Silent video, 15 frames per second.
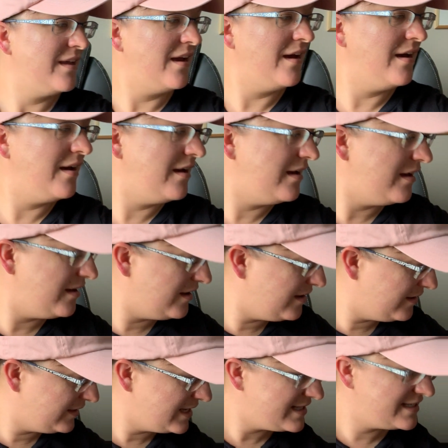
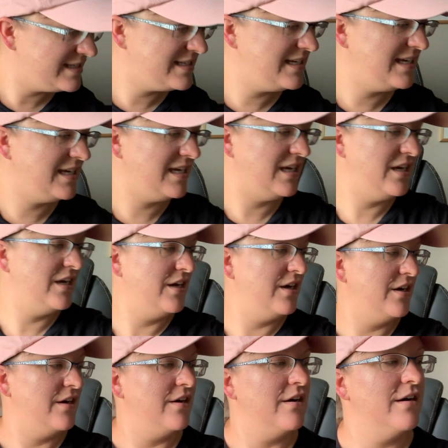Let's see
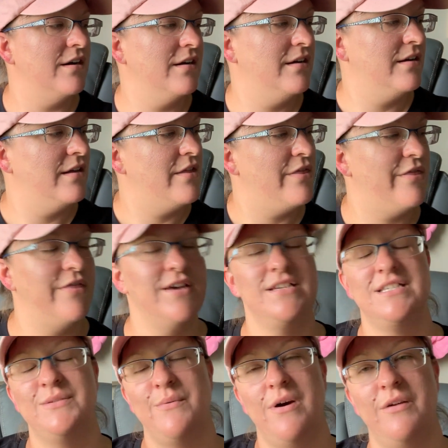here.
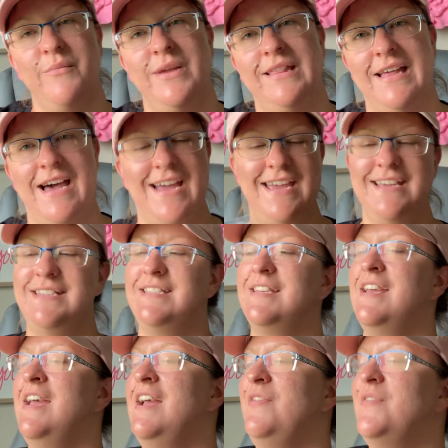This one we liked.
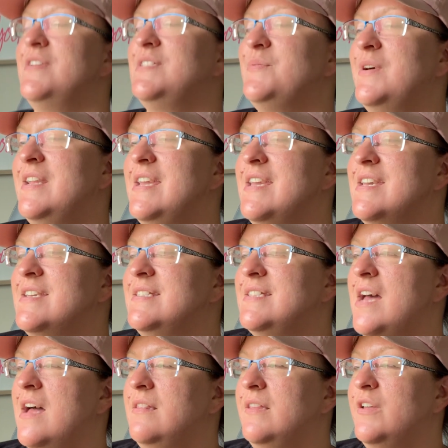This one is
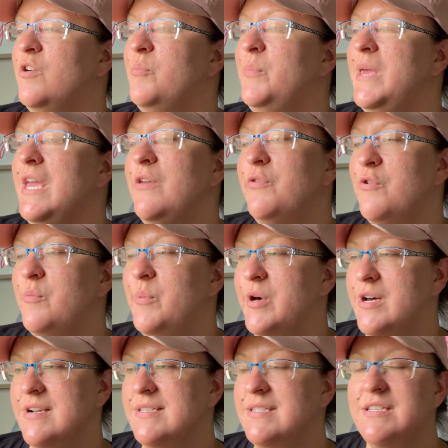little peek through
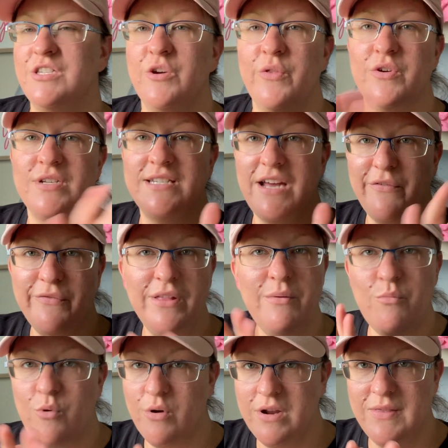books. So there's definitely
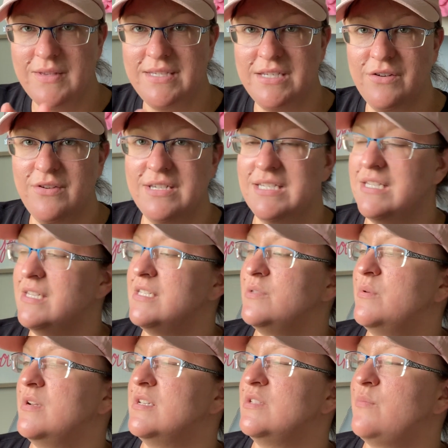more in the series to this
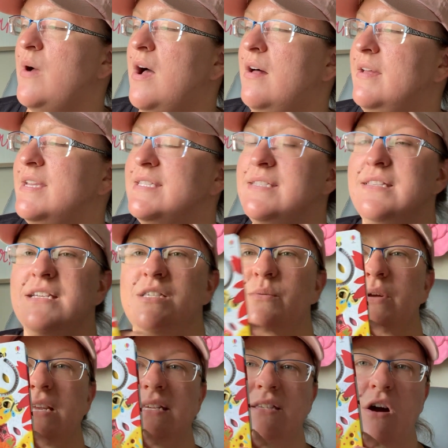one as well. This
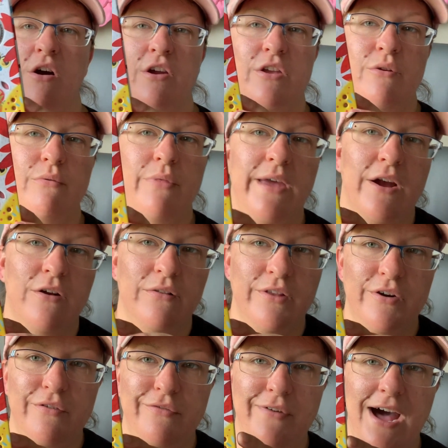one is Are You There,
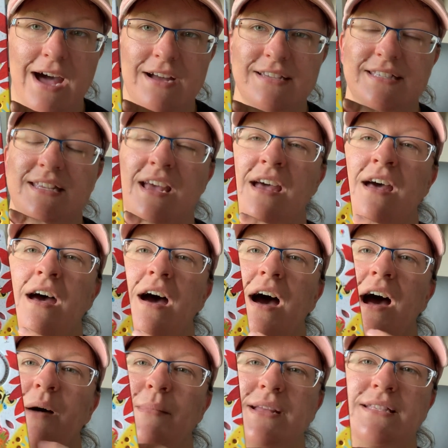Little Fox?
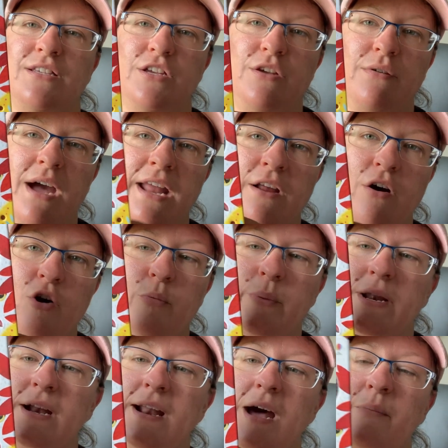And so you kind of
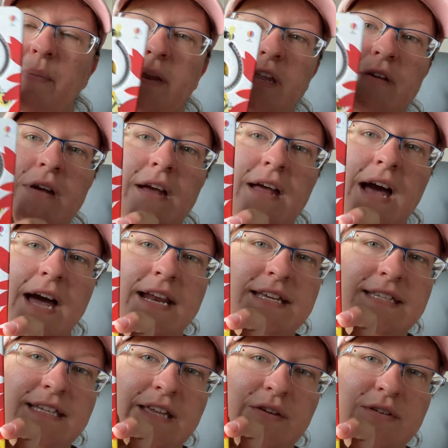open it up and you can kind of
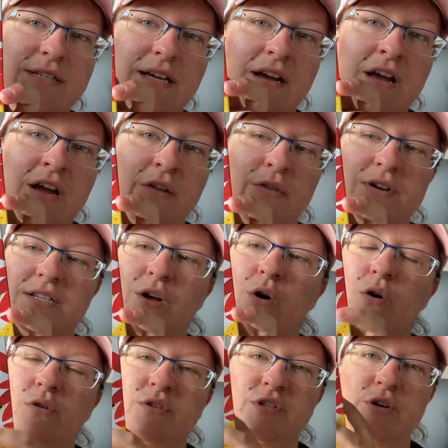see there's a
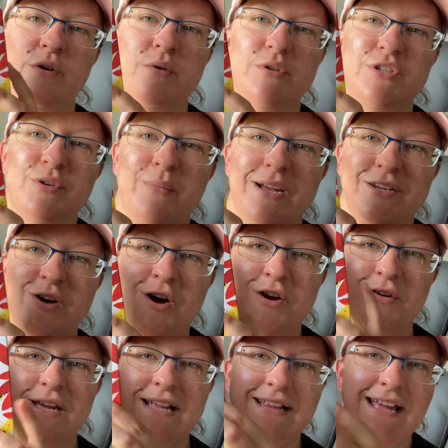hole. So my
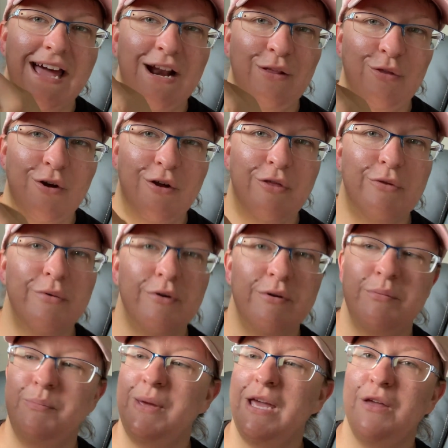daughter can kind of look through
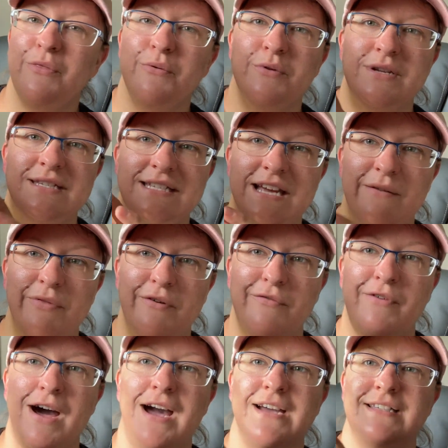and peek through to see if the
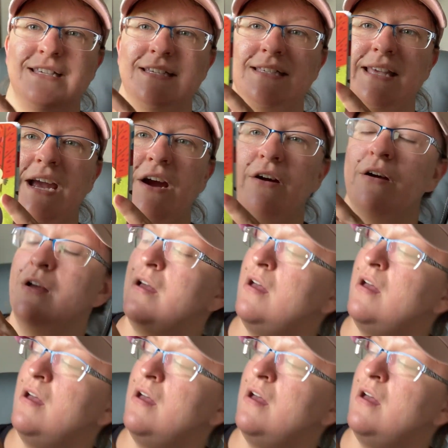fox is there.